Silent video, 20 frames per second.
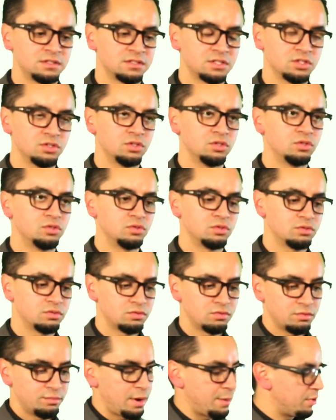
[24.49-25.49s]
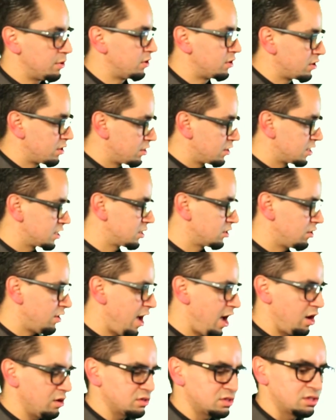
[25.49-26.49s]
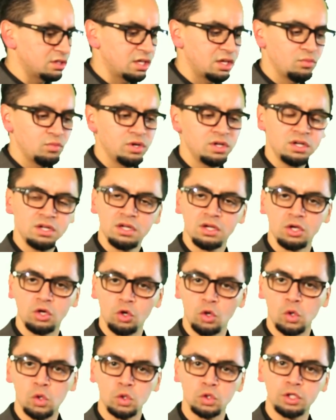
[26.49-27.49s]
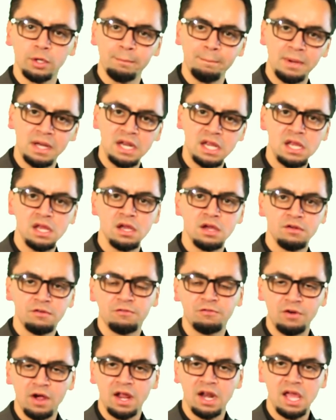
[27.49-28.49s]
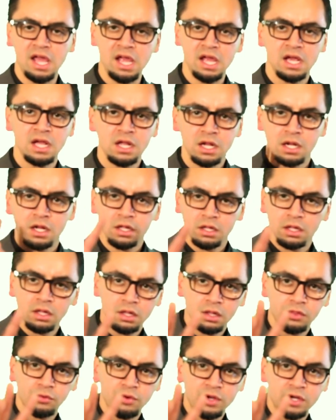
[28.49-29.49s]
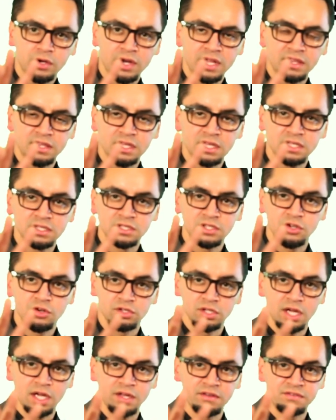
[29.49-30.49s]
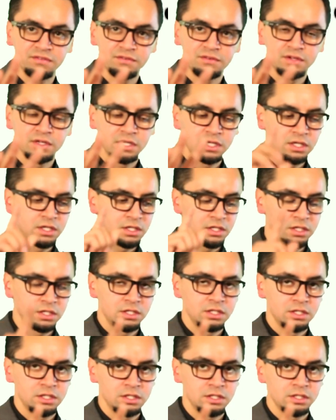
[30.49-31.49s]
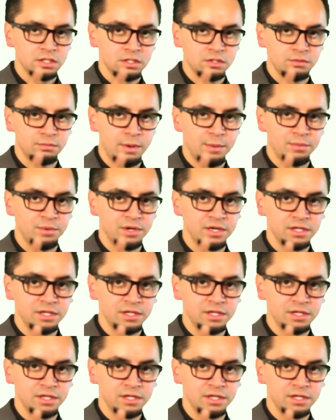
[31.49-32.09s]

So remember, this little house looking one, gold, money, Friday, three great things in your life. Remember